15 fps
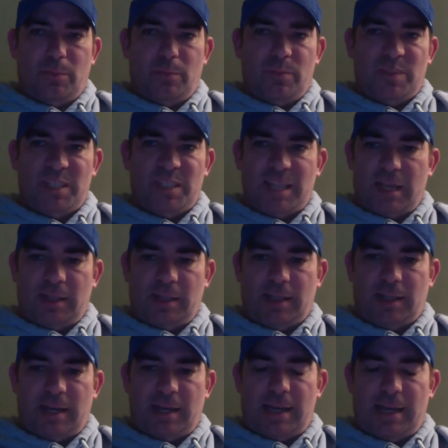selling
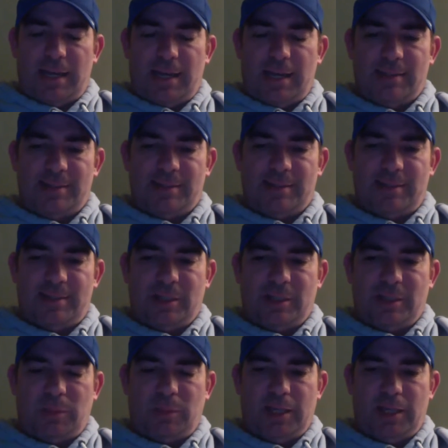
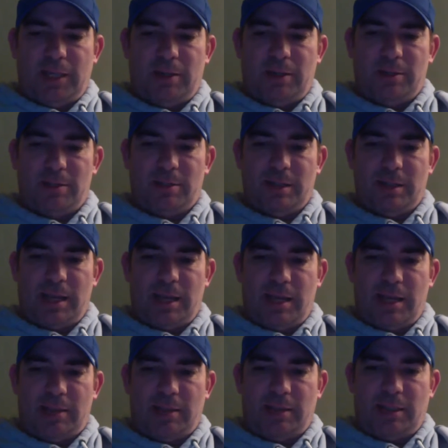players
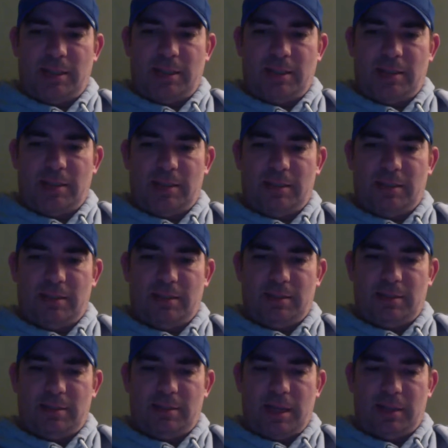at the
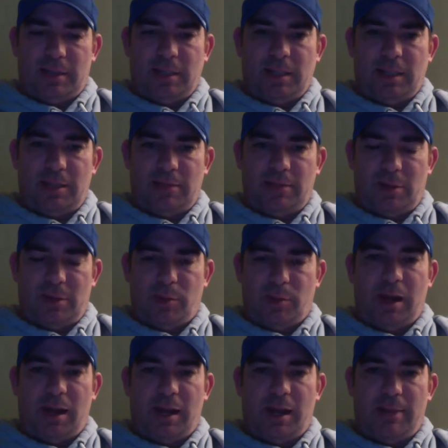end of their
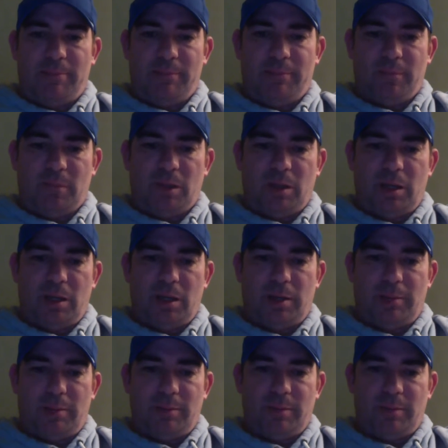prime,
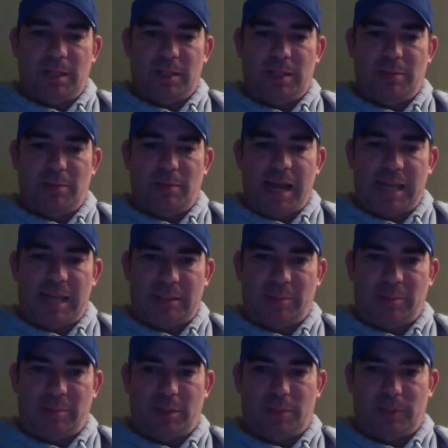and then buying them
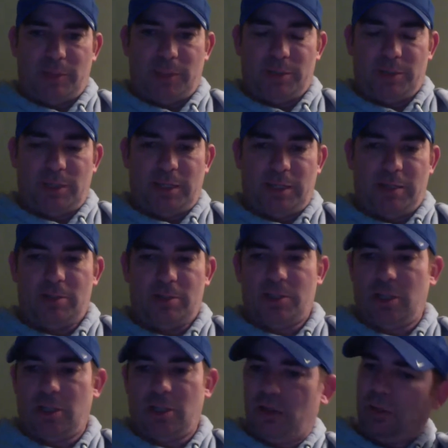a couple years later.
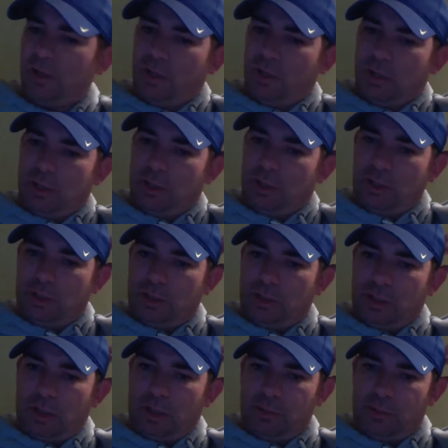So,
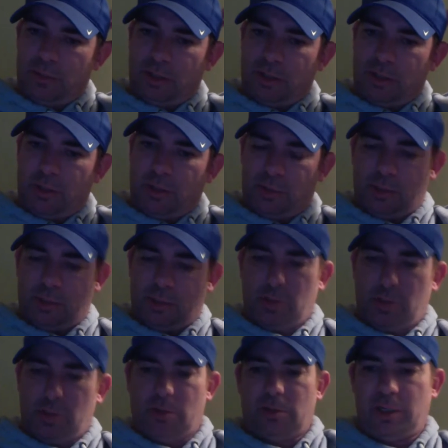it was 2 or
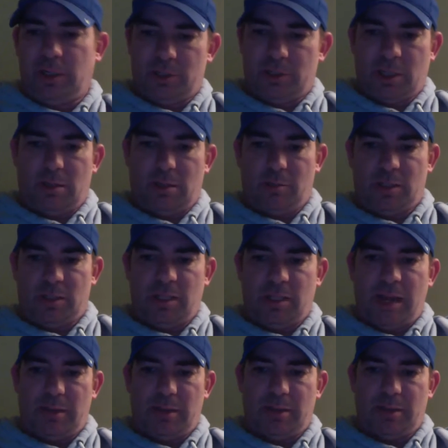3 years ago that was
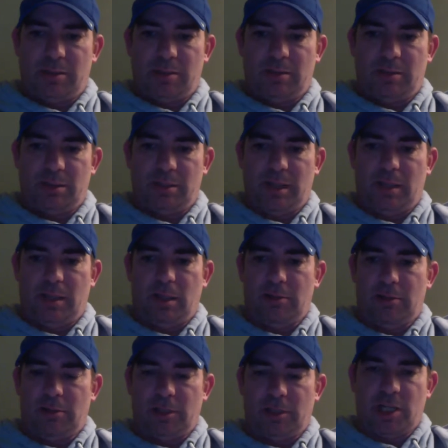the time to sell
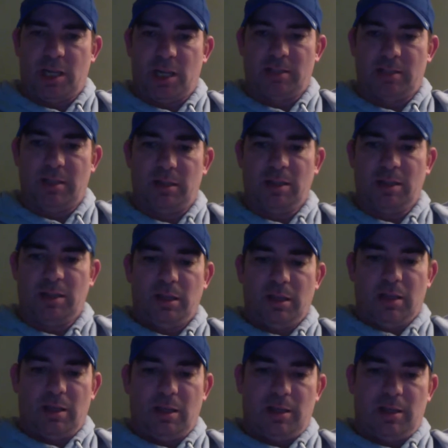Andre Johnson,
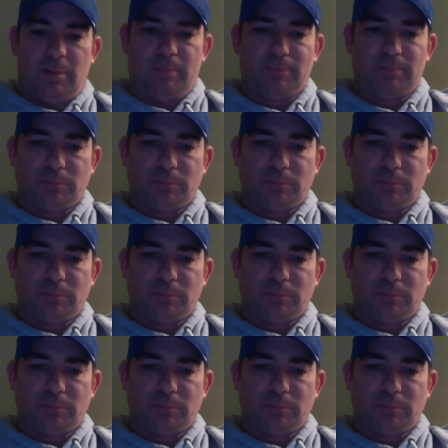and